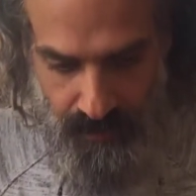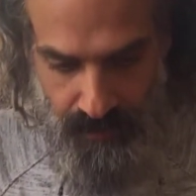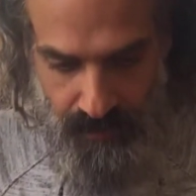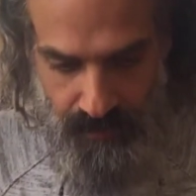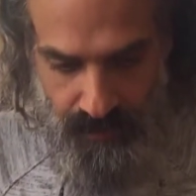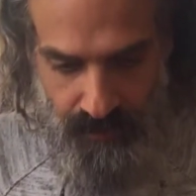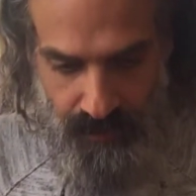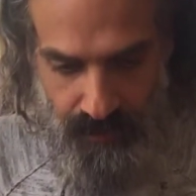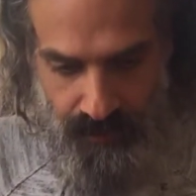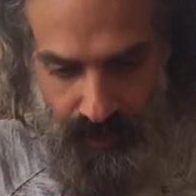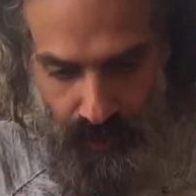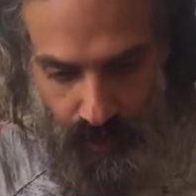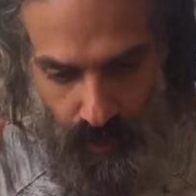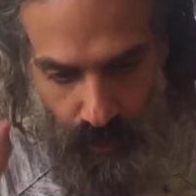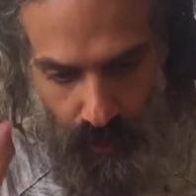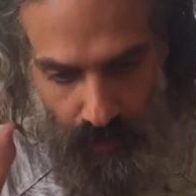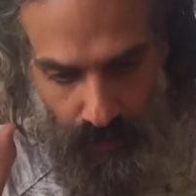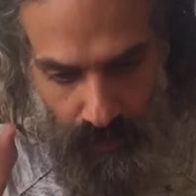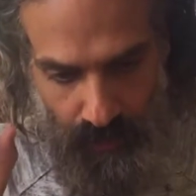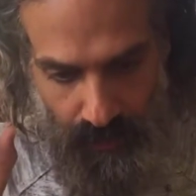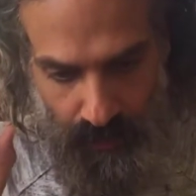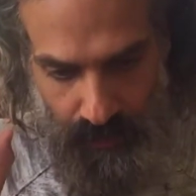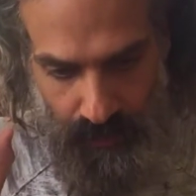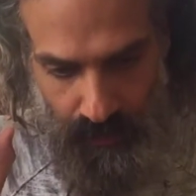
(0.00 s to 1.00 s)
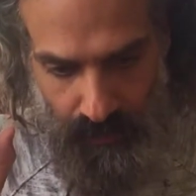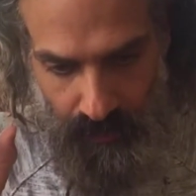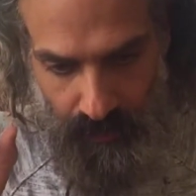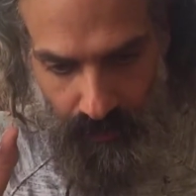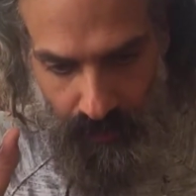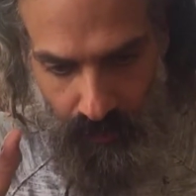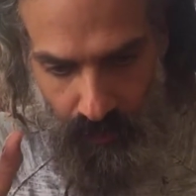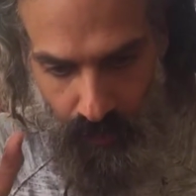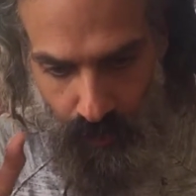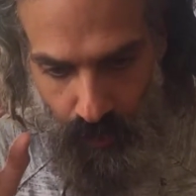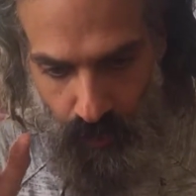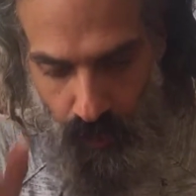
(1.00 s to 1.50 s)
So
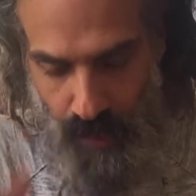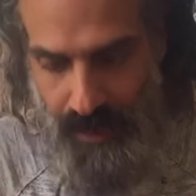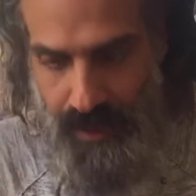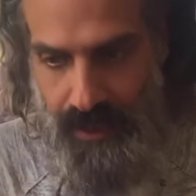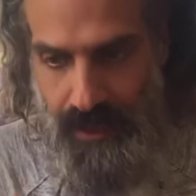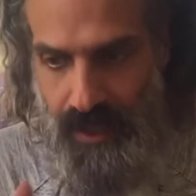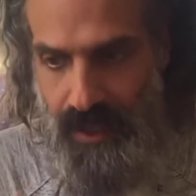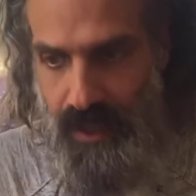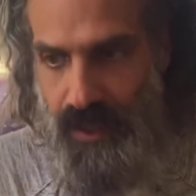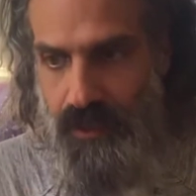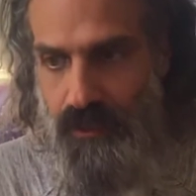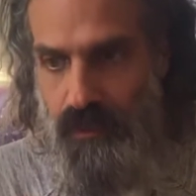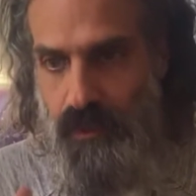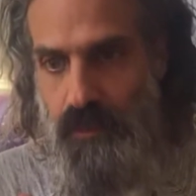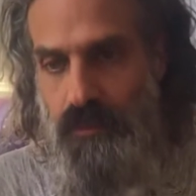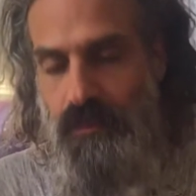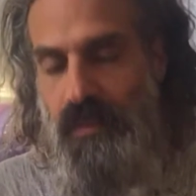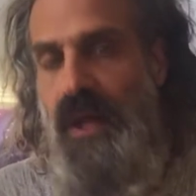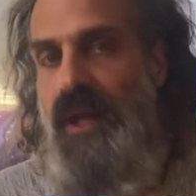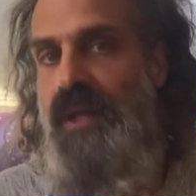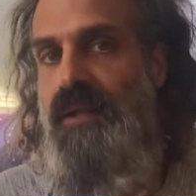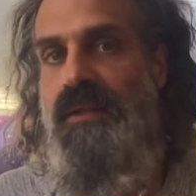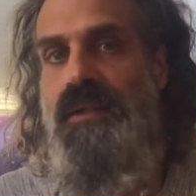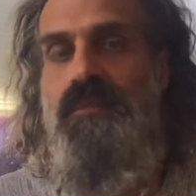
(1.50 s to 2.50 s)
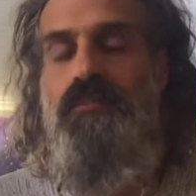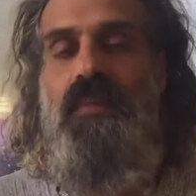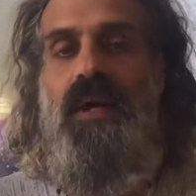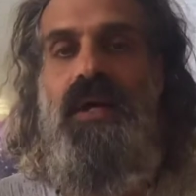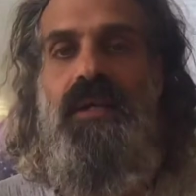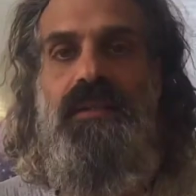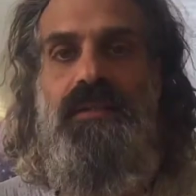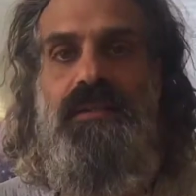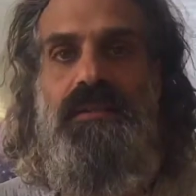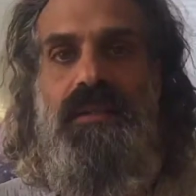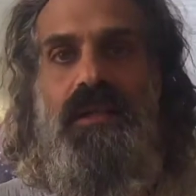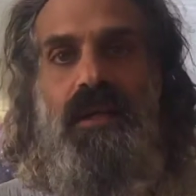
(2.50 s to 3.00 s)
what I reminded
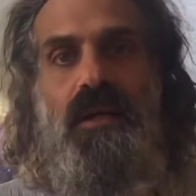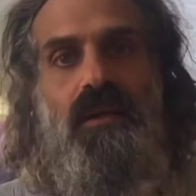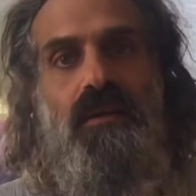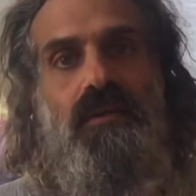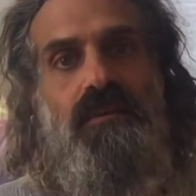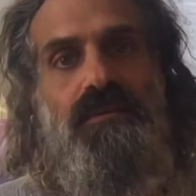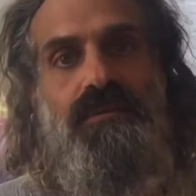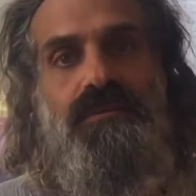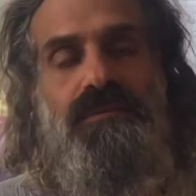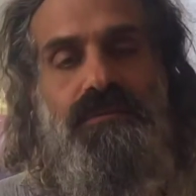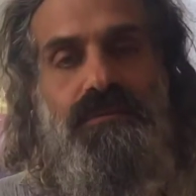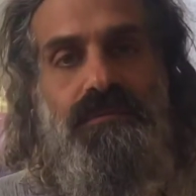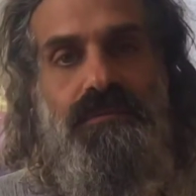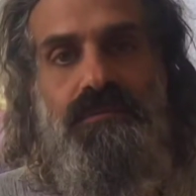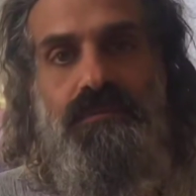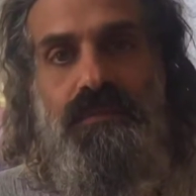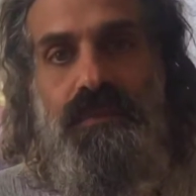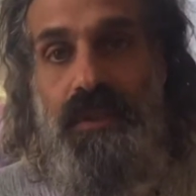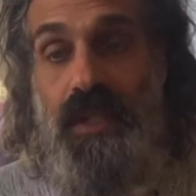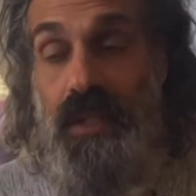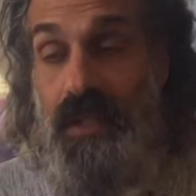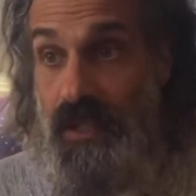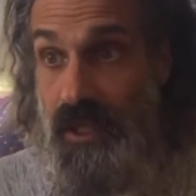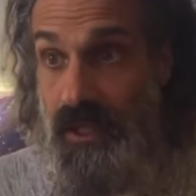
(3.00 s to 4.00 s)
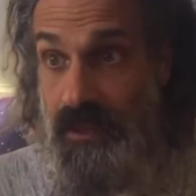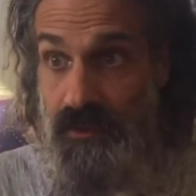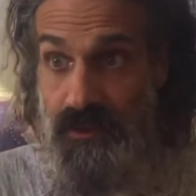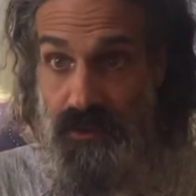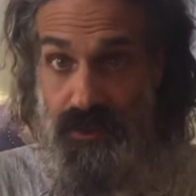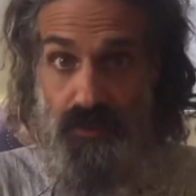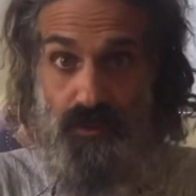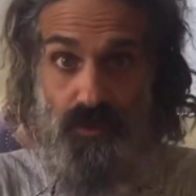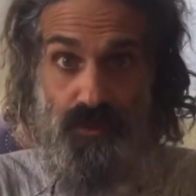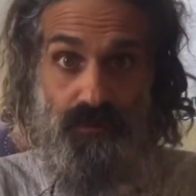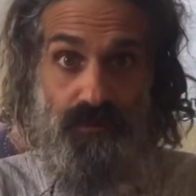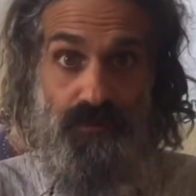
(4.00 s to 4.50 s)
myself, and I got
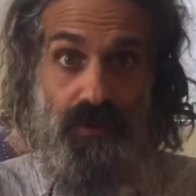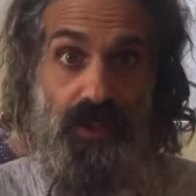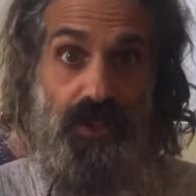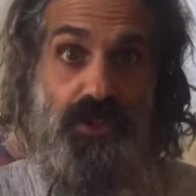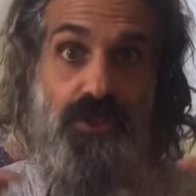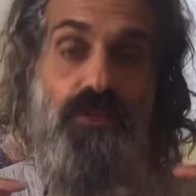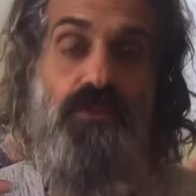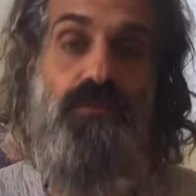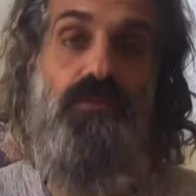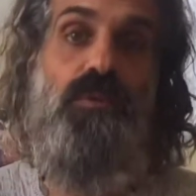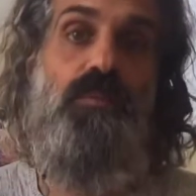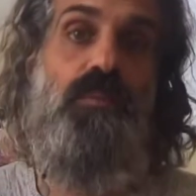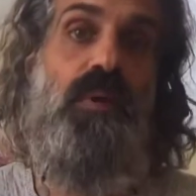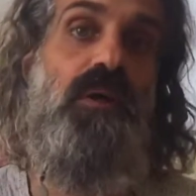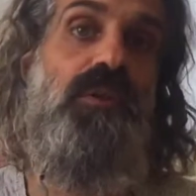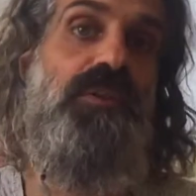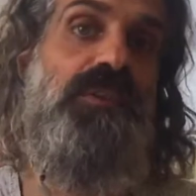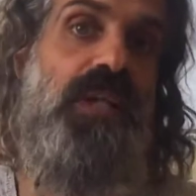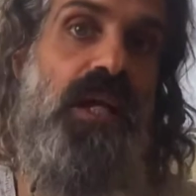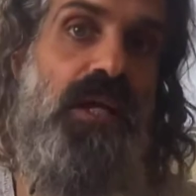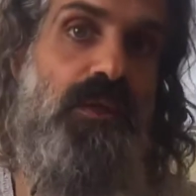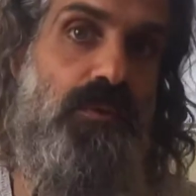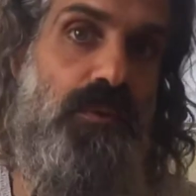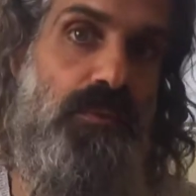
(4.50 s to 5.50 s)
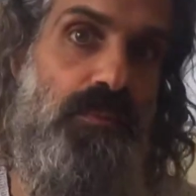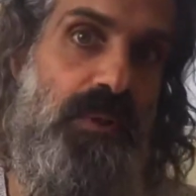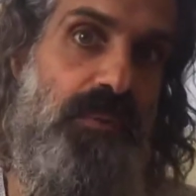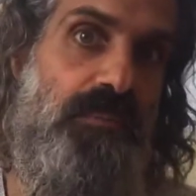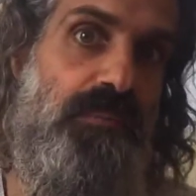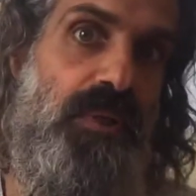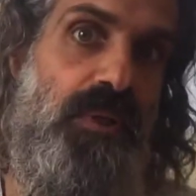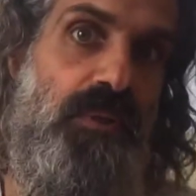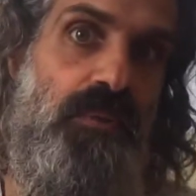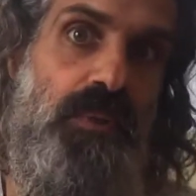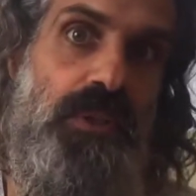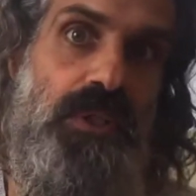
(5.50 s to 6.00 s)
this reflection from outside,
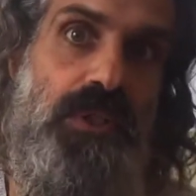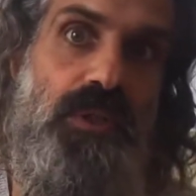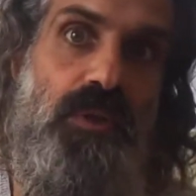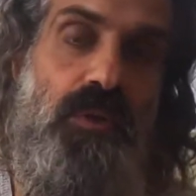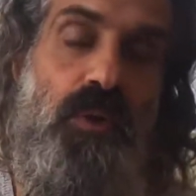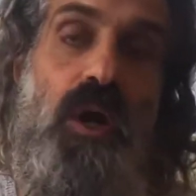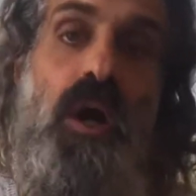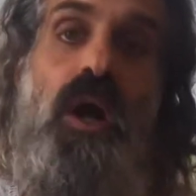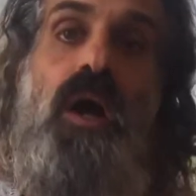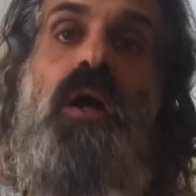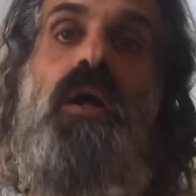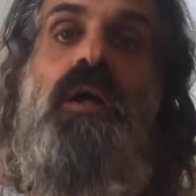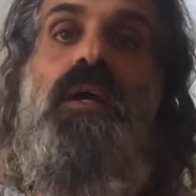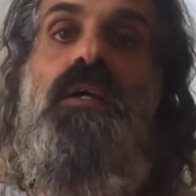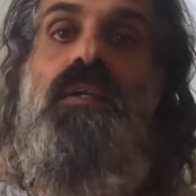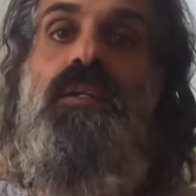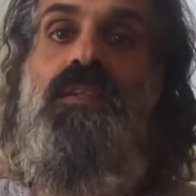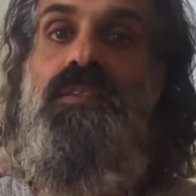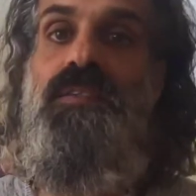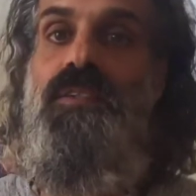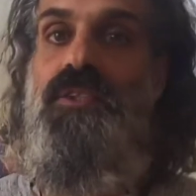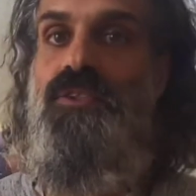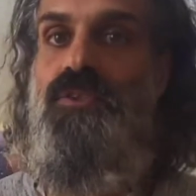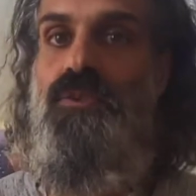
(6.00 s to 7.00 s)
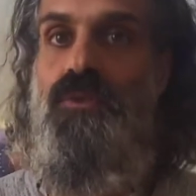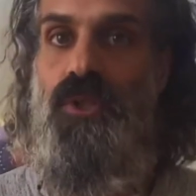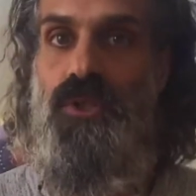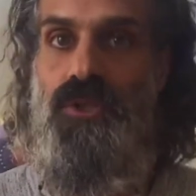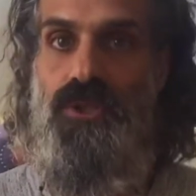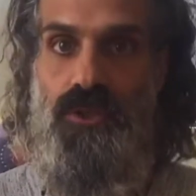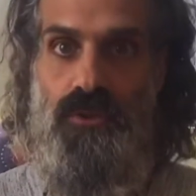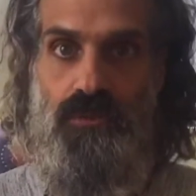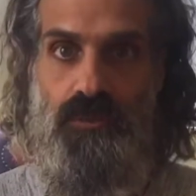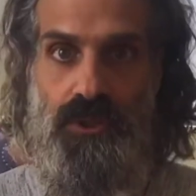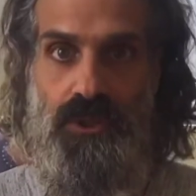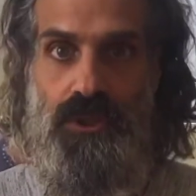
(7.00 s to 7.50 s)
remember, when you are in a
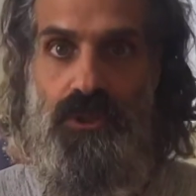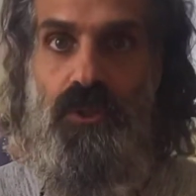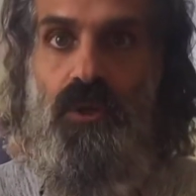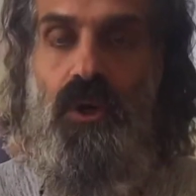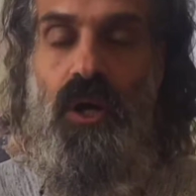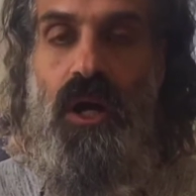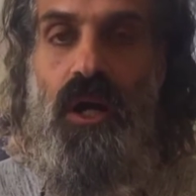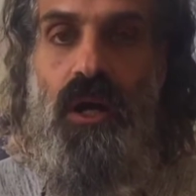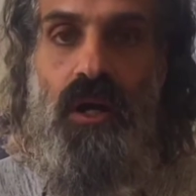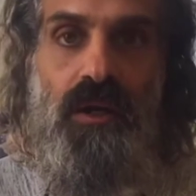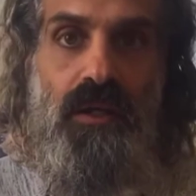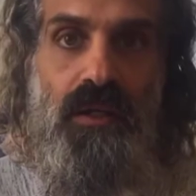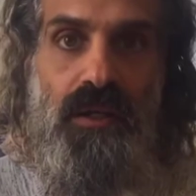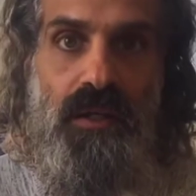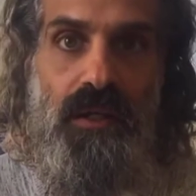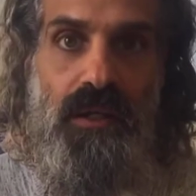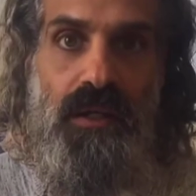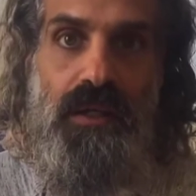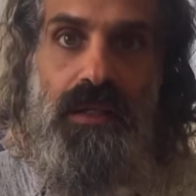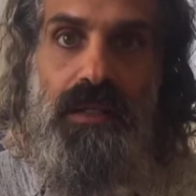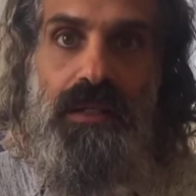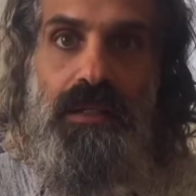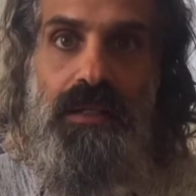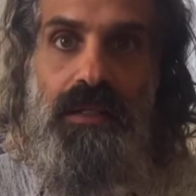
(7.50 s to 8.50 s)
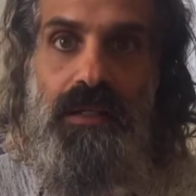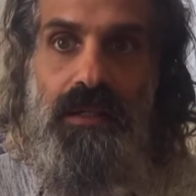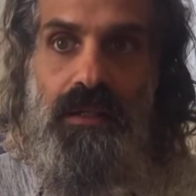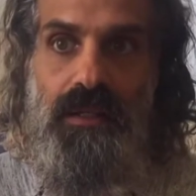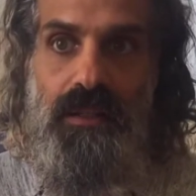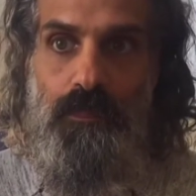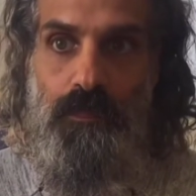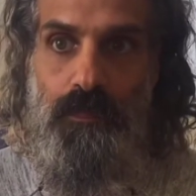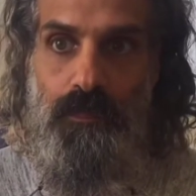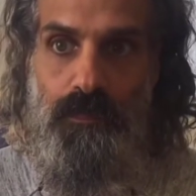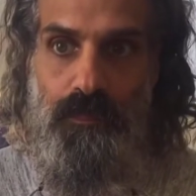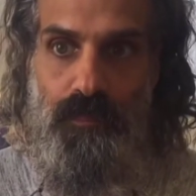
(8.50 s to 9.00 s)
situation, when you are
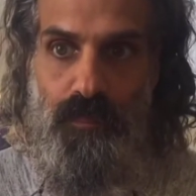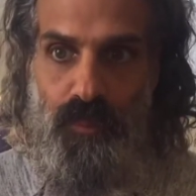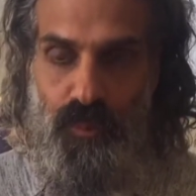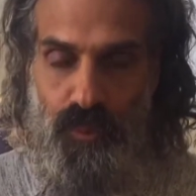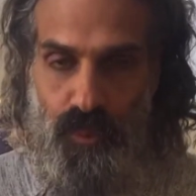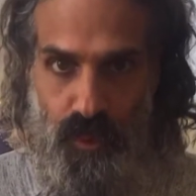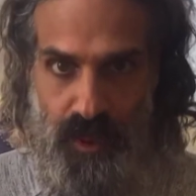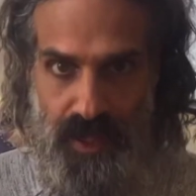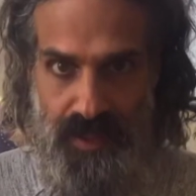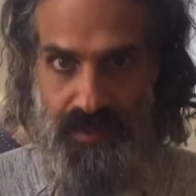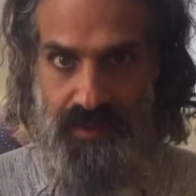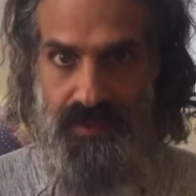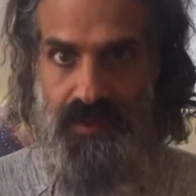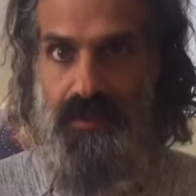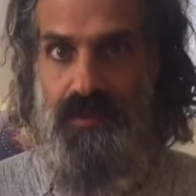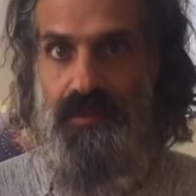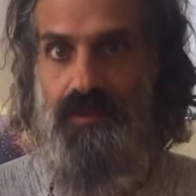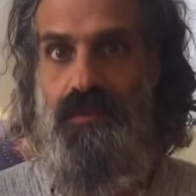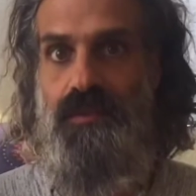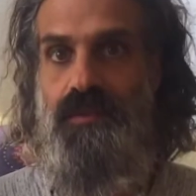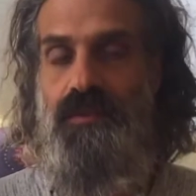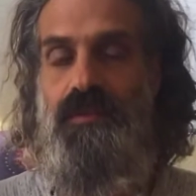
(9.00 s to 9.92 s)
present,